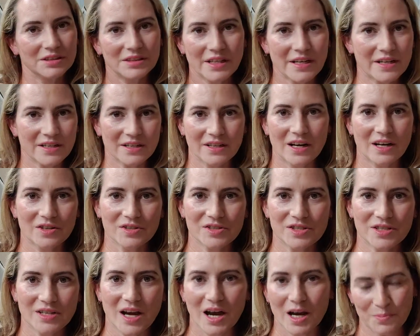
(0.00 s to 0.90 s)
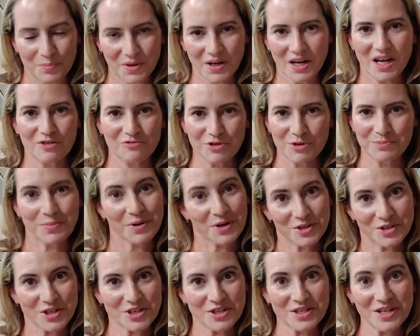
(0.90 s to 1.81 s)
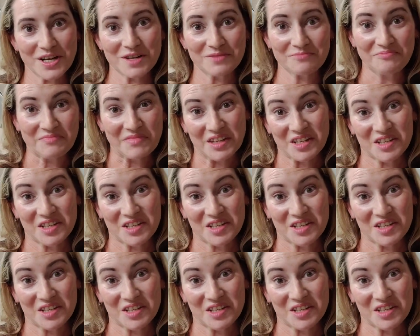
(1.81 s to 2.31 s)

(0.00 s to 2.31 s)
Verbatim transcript: in and out of stock. But I have repurchased it.